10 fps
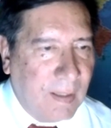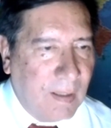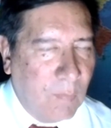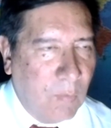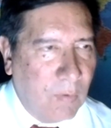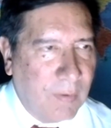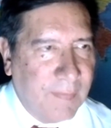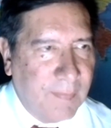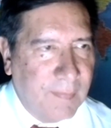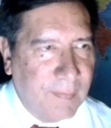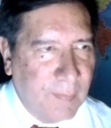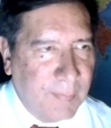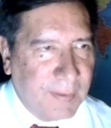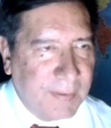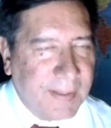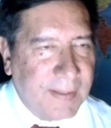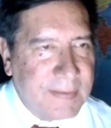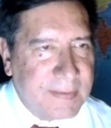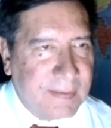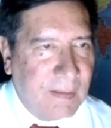a war in the Middle
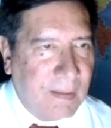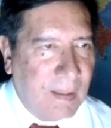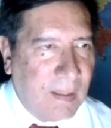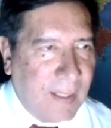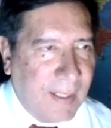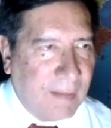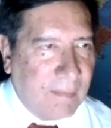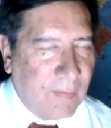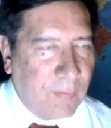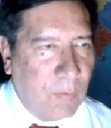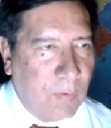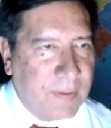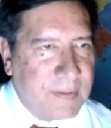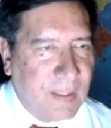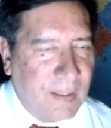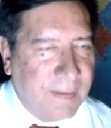East, and other wars.